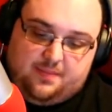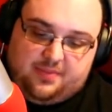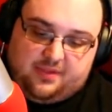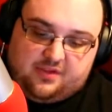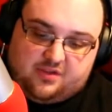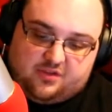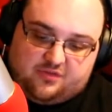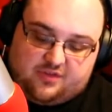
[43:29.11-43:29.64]

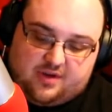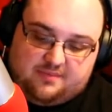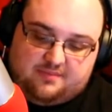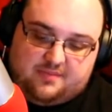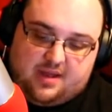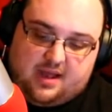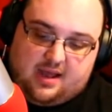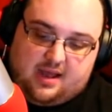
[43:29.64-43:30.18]
This is
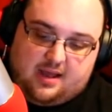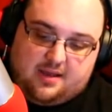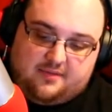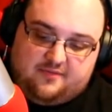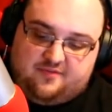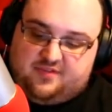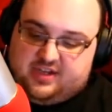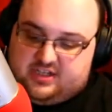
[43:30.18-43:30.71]
from
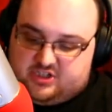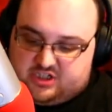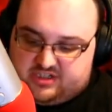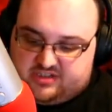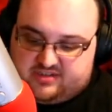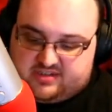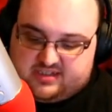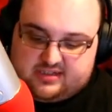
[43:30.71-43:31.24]

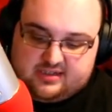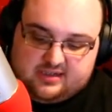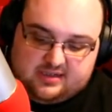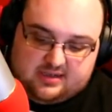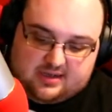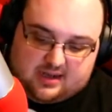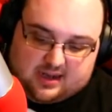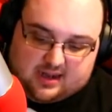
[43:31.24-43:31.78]
VGC,
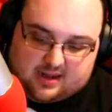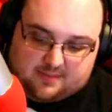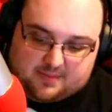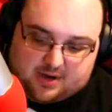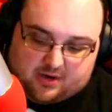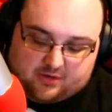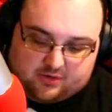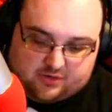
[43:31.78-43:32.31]

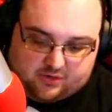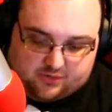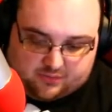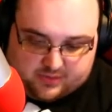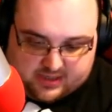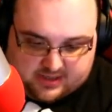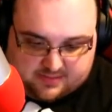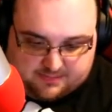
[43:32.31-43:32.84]
article
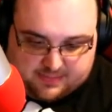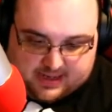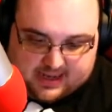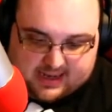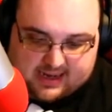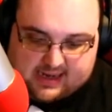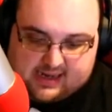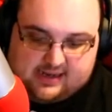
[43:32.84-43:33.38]
written
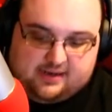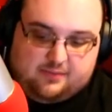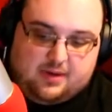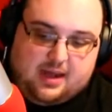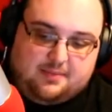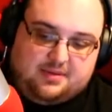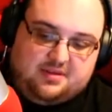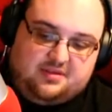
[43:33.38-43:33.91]
by Andy
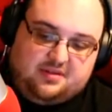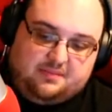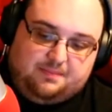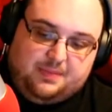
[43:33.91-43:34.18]
Robinson.